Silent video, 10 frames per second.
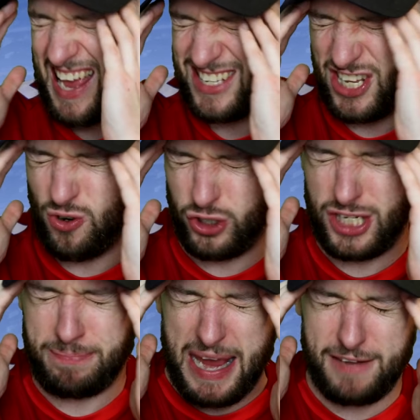Is it not
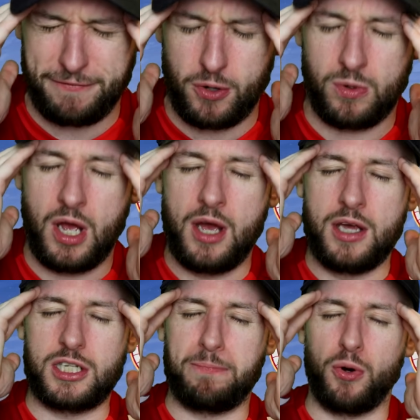just painful
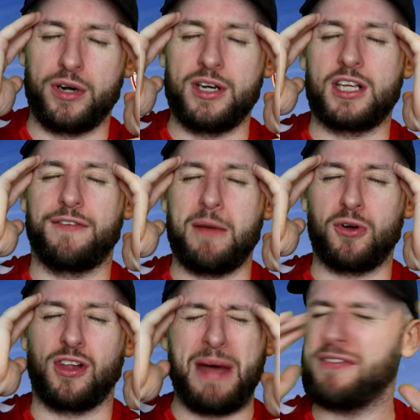supporting this football
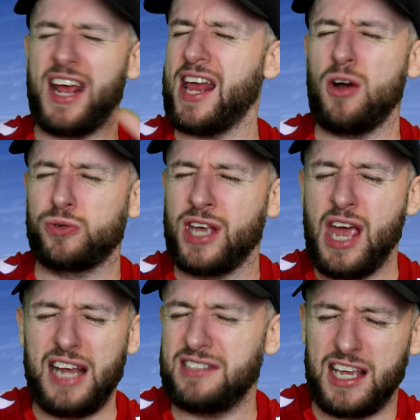club? Everything else,
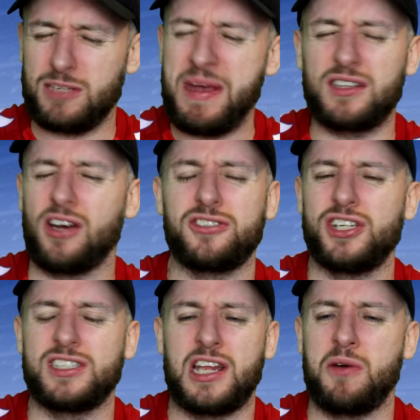he takes more
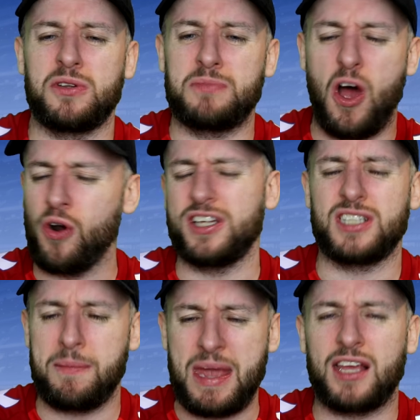touches than it would
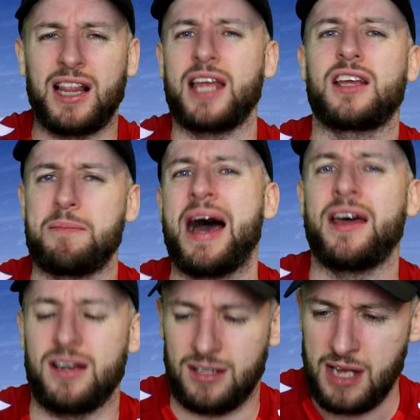honestly make Glenn
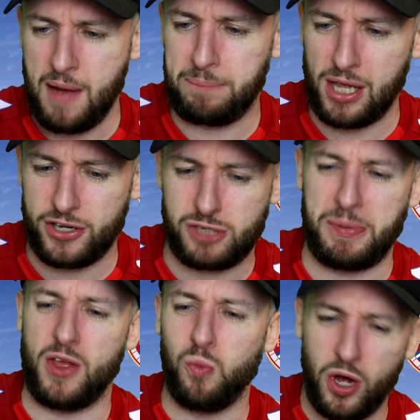Kamara blush.
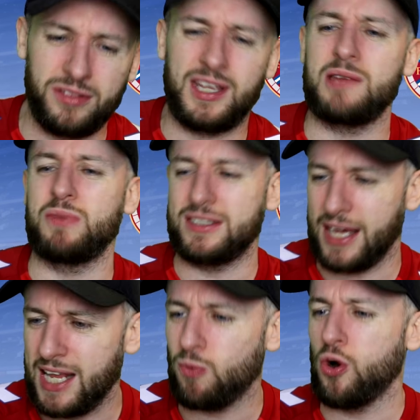But the one time with
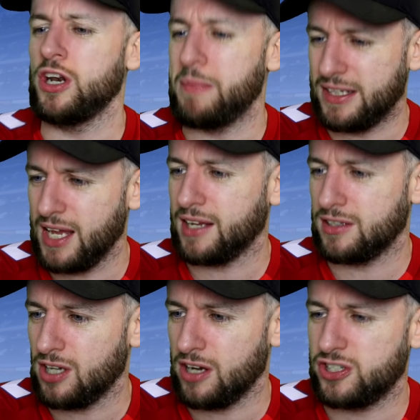Danny wanting me to take a
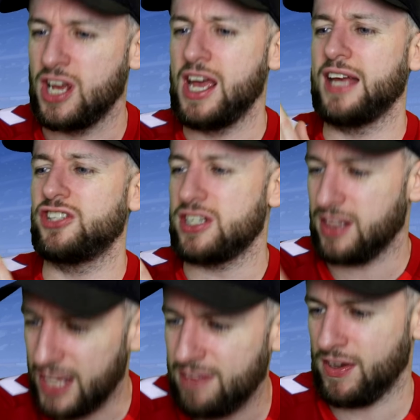touch and just
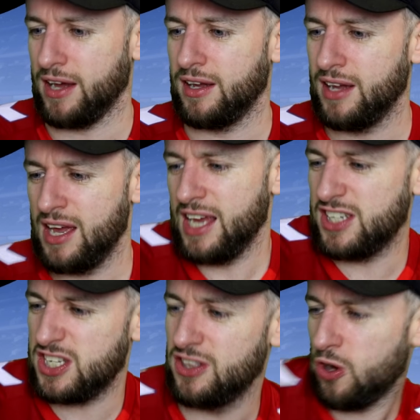leave it,
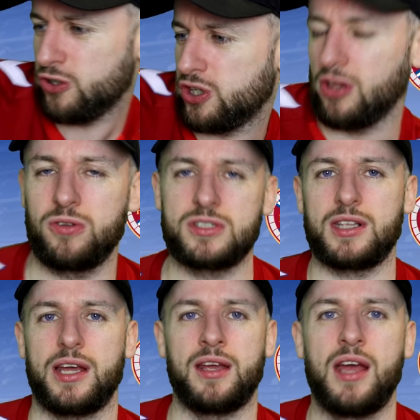just
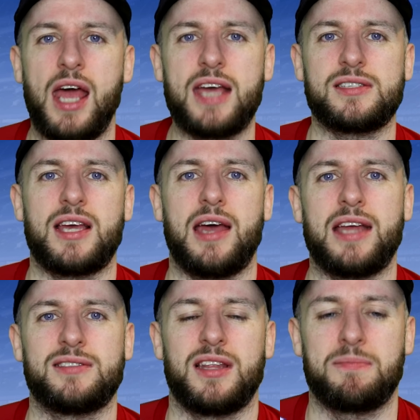nonchalantly hits it
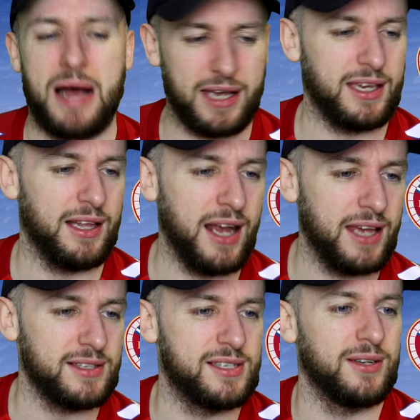into the back of the
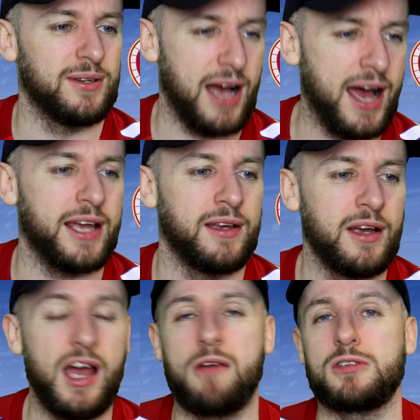net. So aye,
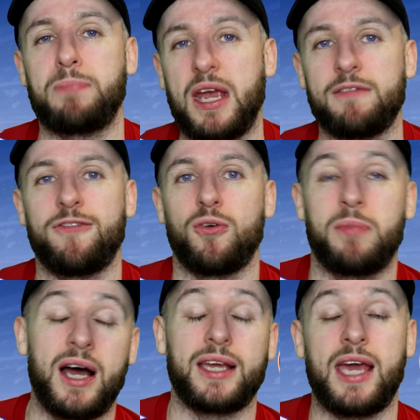it was painful,
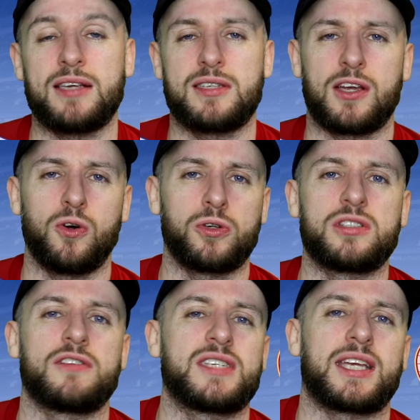but I guess the
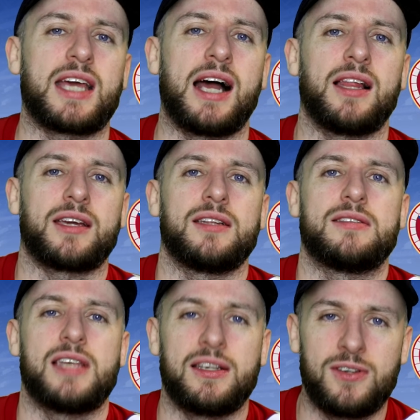ghost of Sakala
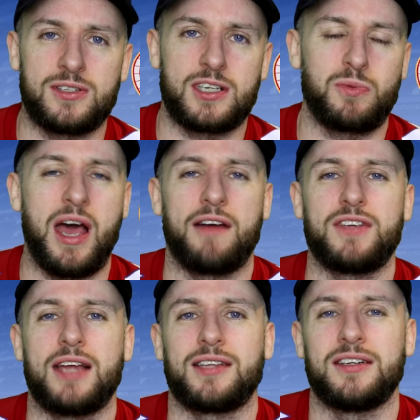continues as we have
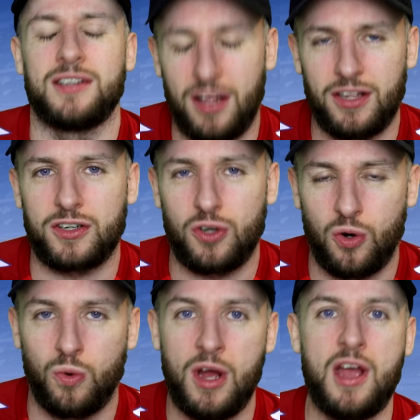yet another
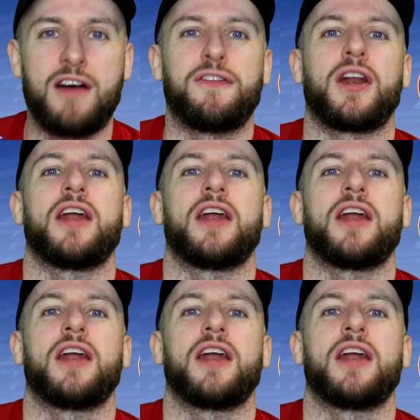goal for